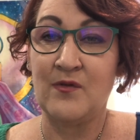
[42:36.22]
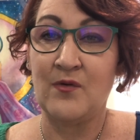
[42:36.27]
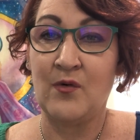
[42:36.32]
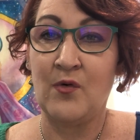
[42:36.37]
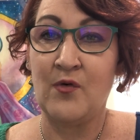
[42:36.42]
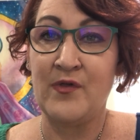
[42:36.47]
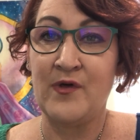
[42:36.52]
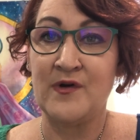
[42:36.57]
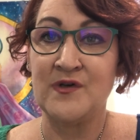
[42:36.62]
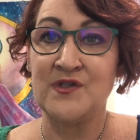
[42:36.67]

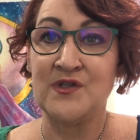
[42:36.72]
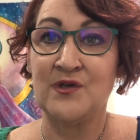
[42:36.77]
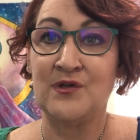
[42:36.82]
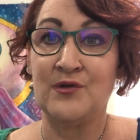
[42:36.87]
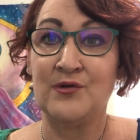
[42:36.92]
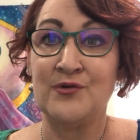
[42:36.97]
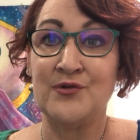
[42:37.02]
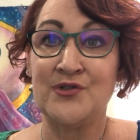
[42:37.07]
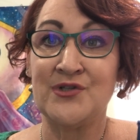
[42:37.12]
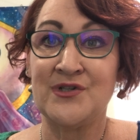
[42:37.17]
All those
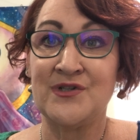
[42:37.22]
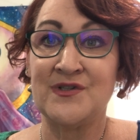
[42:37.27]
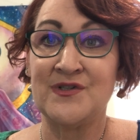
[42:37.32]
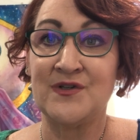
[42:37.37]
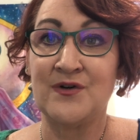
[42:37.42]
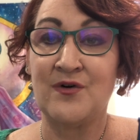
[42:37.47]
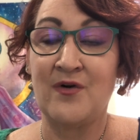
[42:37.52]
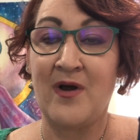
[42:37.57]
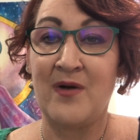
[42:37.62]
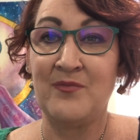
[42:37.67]

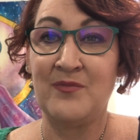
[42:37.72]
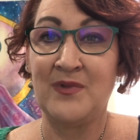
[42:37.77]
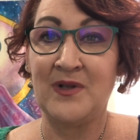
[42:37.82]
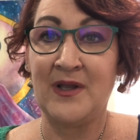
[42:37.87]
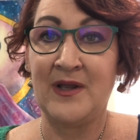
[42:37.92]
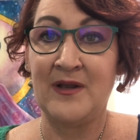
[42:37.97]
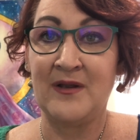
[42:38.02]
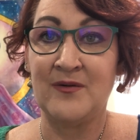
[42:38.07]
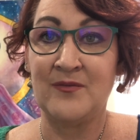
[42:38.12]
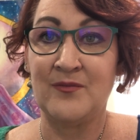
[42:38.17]
illusions are
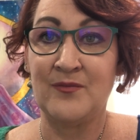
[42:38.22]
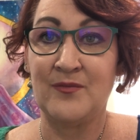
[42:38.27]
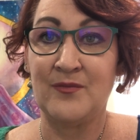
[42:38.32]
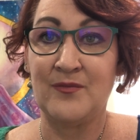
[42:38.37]
crumbling.